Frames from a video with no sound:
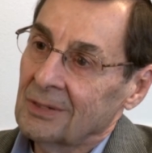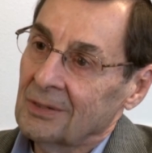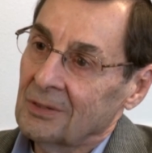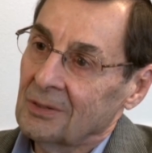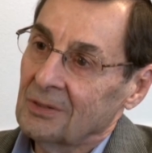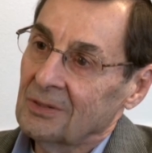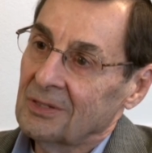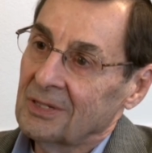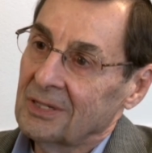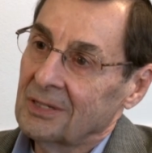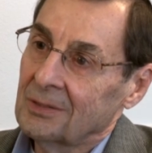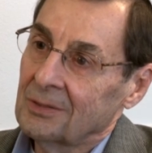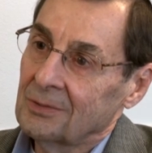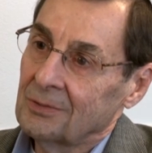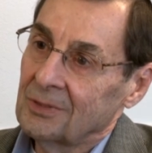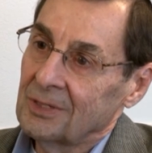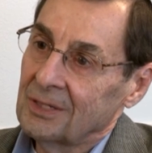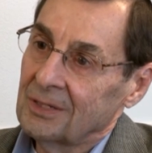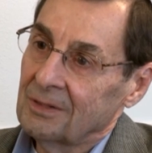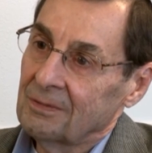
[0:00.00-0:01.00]
early
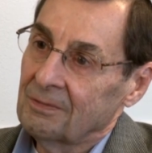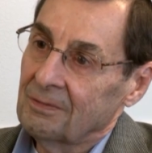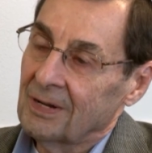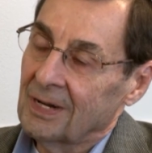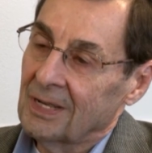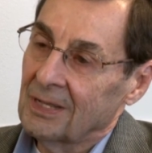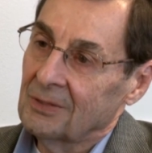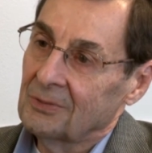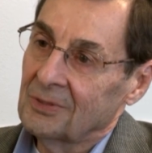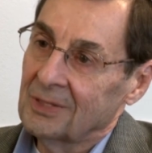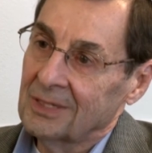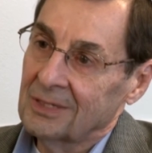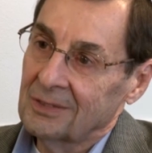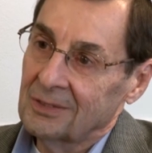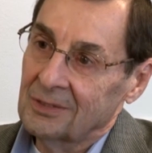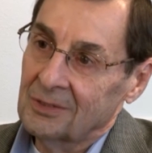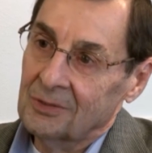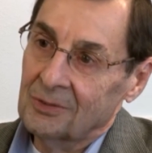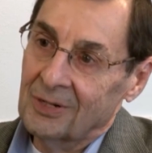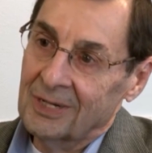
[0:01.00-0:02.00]
career following
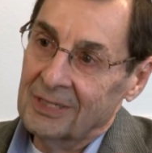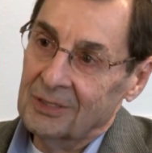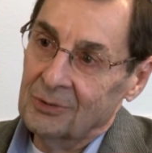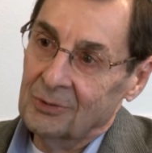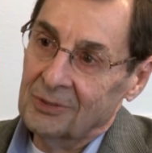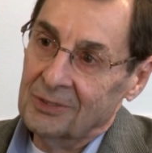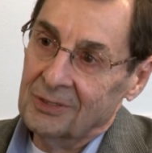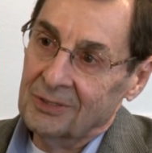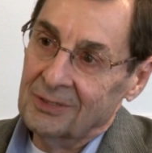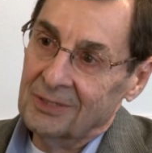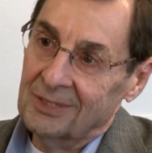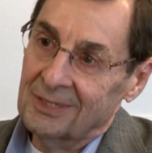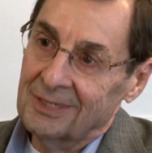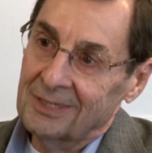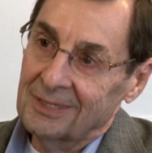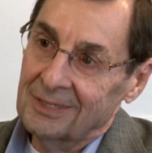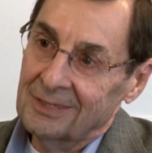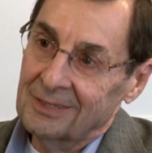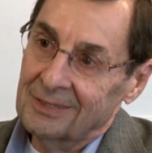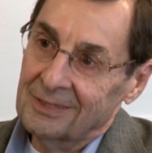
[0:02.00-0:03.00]
your graduate
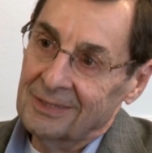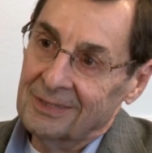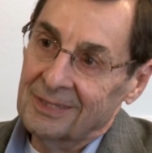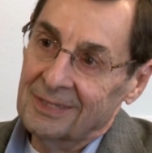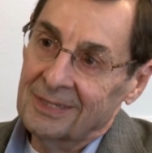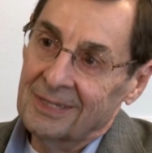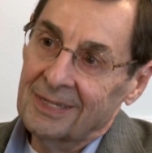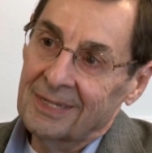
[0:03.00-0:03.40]
studies?